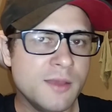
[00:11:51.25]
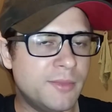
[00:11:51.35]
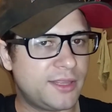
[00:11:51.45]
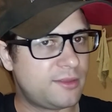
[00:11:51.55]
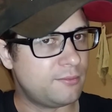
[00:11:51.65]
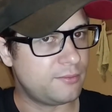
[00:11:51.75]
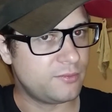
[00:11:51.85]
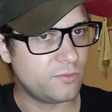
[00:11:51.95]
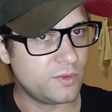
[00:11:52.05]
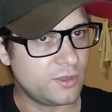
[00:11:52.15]
But
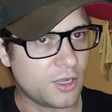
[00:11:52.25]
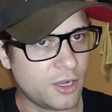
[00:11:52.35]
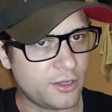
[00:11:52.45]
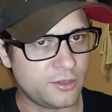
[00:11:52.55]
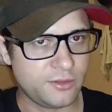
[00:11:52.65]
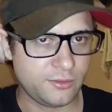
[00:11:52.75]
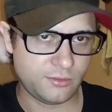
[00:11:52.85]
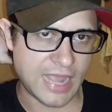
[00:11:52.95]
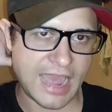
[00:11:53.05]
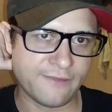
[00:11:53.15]
on
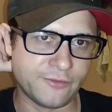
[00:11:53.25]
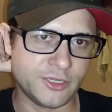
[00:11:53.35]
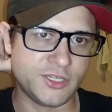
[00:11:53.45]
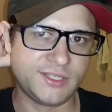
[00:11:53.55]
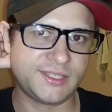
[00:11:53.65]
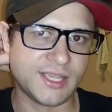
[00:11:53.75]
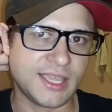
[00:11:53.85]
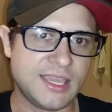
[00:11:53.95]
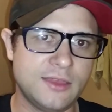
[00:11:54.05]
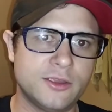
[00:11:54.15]
average, it's
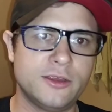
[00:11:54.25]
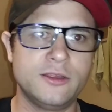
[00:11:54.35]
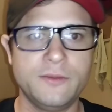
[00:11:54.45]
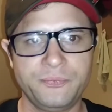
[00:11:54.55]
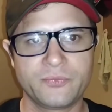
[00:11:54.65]
like either